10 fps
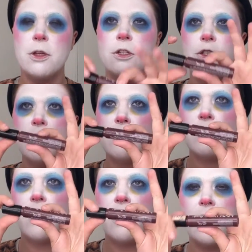
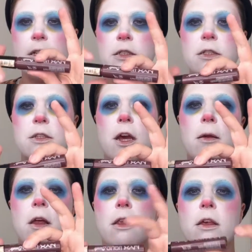do this.
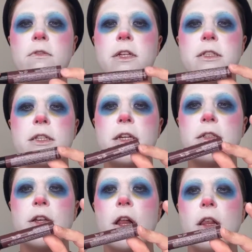I love these
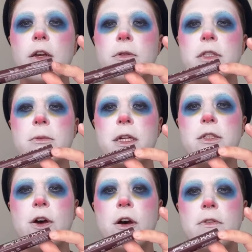NYX Liquid Suedes,
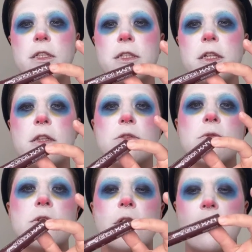obviously. This
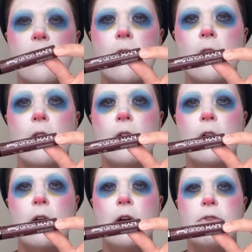one's called
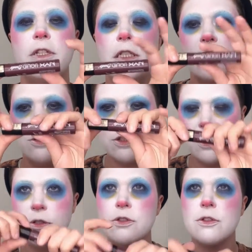Vintage.
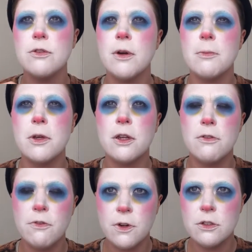So I'm gonna
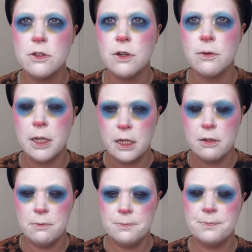first go
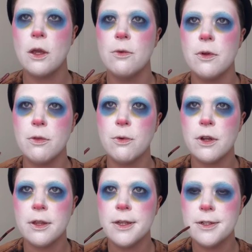in with one
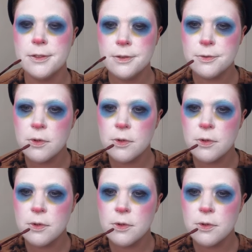of these.